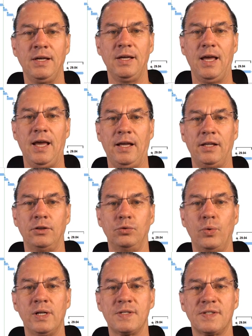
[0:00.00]
and
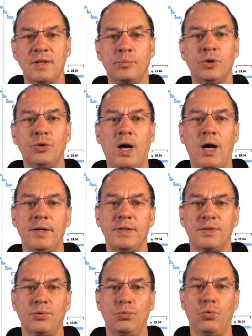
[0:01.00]
we'll
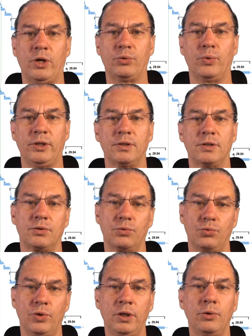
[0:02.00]
summarize what went
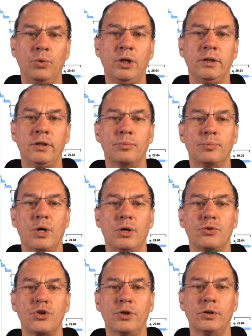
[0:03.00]
really well in the
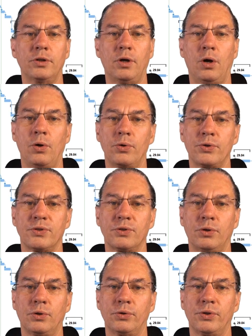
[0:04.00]
project,
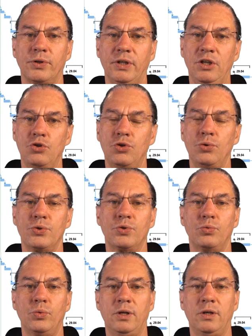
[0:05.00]
also the issues
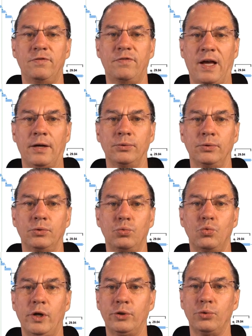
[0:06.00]
we found,
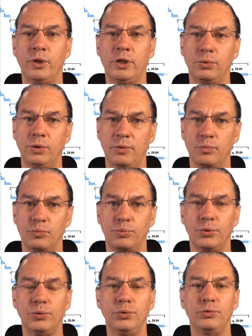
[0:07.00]
what we could
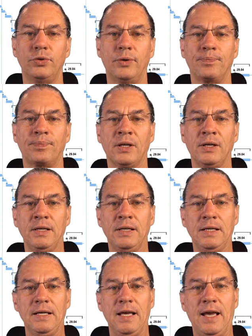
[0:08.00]
improve.
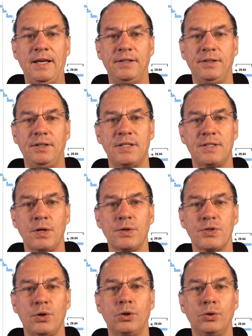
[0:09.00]
And it's
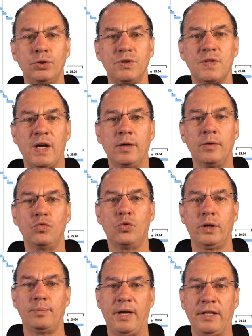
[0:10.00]
also a good time where
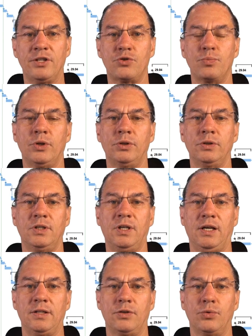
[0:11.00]
management
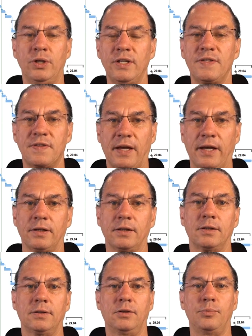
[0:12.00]
can really thank
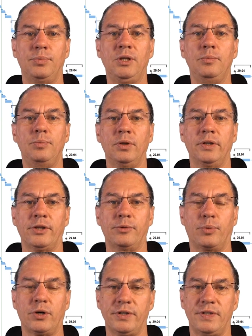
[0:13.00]
the people that
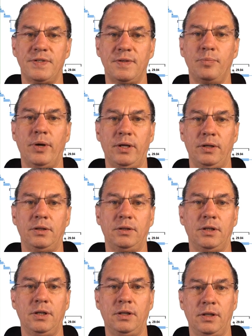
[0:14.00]
participated
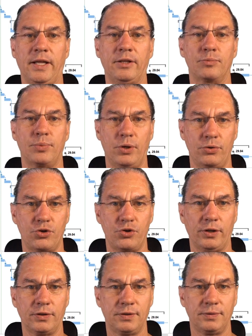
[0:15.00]
in that
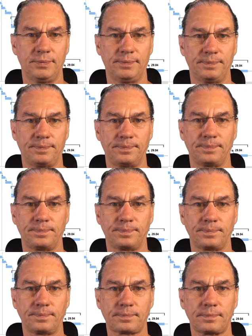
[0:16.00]
project.
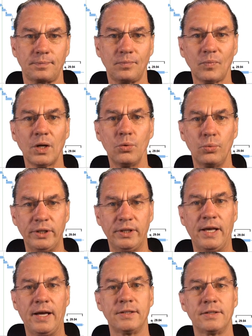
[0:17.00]
With
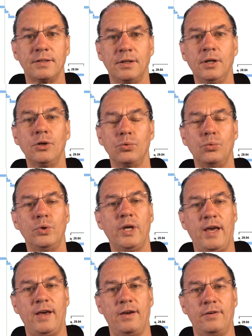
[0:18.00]
that, we
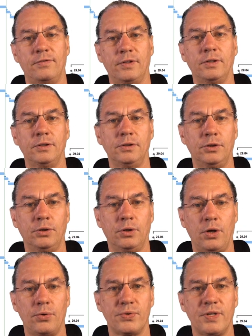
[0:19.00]
have the
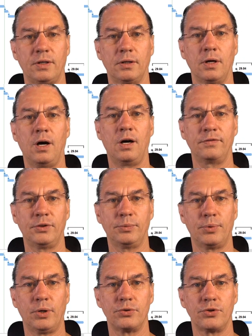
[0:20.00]
closing of the
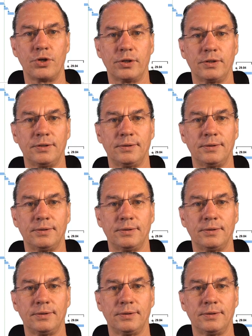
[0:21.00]
project.